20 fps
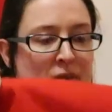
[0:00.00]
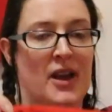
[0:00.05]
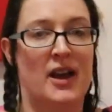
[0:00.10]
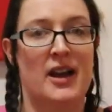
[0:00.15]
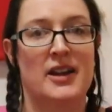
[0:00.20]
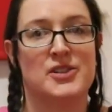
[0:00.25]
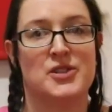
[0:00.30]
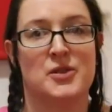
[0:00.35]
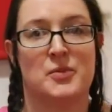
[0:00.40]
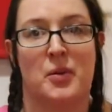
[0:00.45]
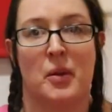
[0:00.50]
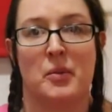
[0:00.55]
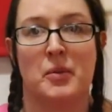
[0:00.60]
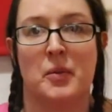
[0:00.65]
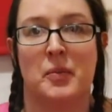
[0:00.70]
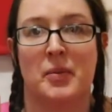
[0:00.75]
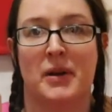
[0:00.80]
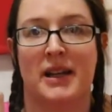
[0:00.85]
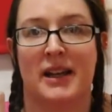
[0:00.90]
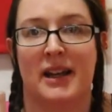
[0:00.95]
I should
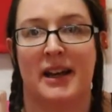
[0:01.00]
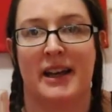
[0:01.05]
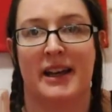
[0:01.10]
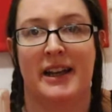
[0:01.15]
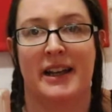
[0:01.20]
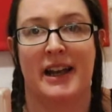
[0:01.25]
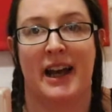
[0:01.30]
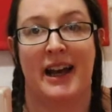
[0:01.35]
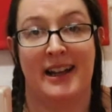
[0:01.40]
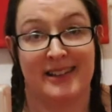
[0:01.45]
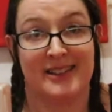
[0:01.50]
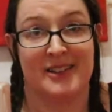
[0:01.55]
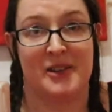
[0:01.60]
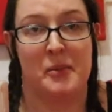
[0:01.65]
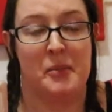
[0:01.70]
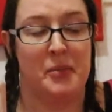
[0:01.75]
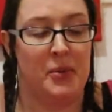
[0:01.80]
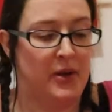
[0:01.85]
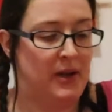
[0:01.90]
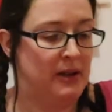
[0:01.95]
probably, like, at
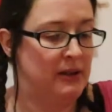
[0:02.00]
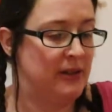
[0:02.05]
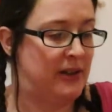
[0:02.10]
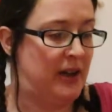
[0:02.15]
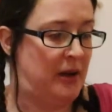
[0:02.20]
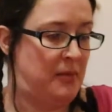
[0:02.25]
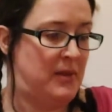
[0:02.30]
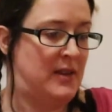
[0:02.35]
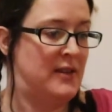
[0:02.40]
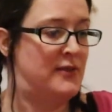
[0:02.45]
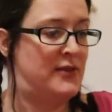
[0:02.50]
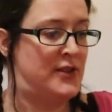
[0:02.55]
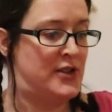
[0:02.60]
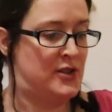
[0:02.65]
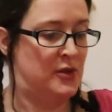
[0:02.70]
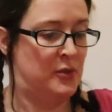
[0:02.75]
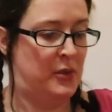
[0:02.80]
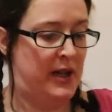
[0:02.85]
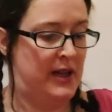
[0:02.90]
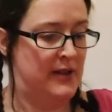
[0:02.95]
some point look up the
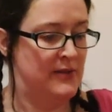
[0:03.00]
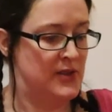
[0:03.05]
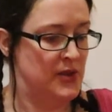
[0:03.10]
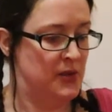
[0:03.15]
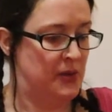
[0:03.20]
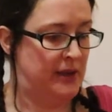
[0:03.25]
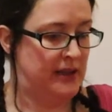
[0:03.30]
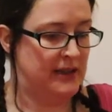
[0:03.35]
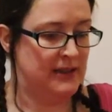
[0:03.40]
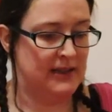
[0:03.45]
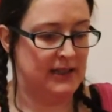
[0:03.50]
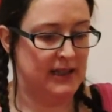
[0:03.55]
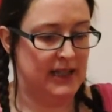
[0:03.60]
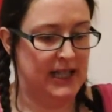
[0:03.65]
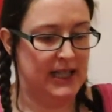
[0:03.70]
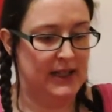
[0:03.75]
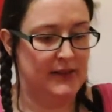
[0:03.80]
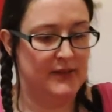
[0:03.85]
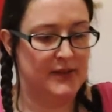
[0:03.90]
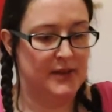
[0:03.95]
official way of doing
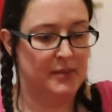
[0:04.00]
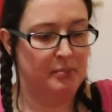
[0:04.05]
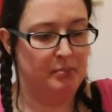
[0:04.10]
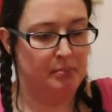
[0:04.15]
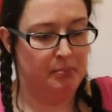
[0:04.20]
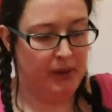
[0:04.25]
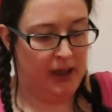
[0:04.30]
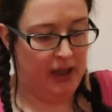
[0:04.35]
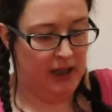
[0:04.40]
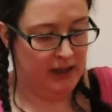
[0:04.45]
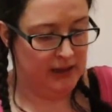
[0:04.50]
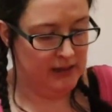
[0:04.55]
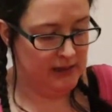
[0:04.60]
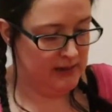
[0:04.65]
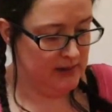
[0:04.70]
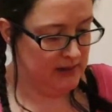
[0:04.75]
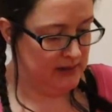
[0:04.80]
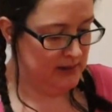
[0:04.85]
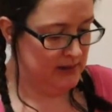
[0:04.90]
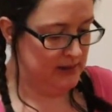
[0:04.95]
sleeves,
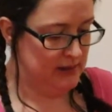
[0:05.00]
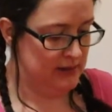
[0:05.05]
but